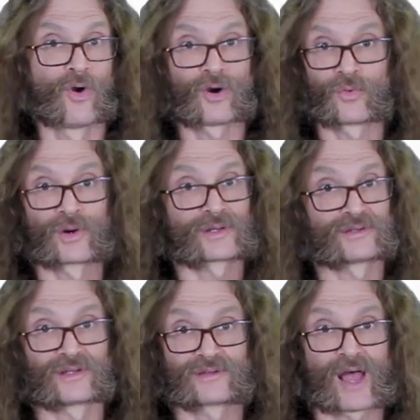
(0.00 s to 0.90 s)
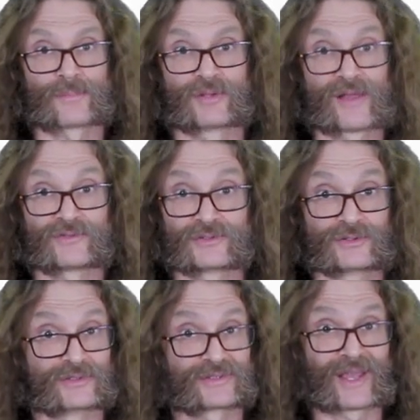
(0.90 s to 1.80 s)
more work at the top level,
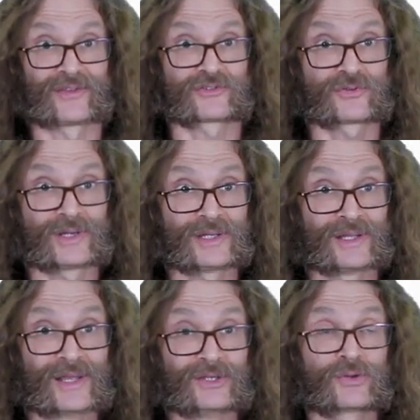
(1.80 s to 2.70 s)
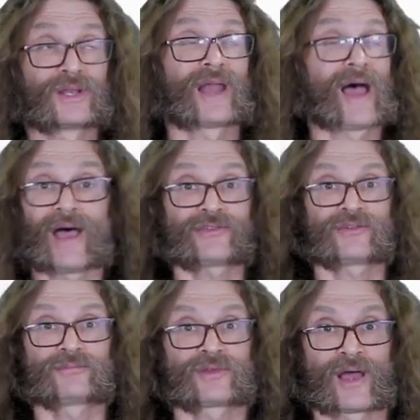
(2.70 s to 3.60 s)
you're in case three, you can
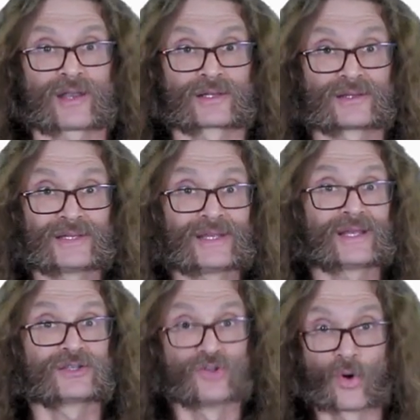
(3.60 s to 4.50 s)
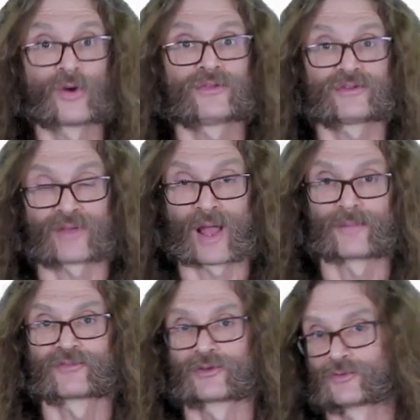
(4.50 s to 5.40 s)
asymptotically ignore the
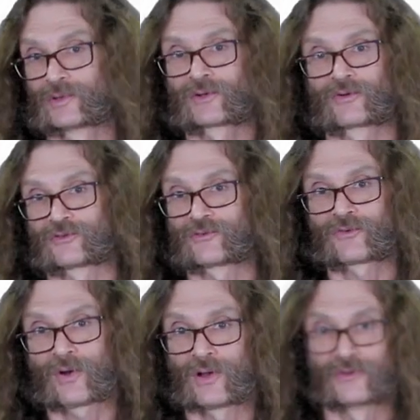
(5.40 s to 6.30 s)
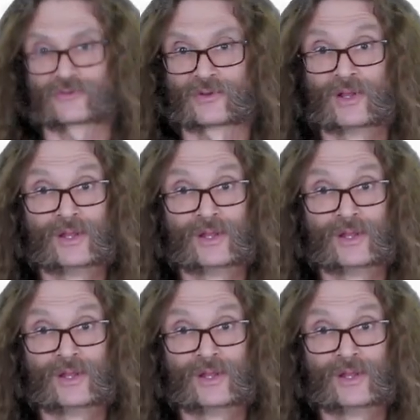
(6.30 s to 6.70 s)
time for the recursive calls.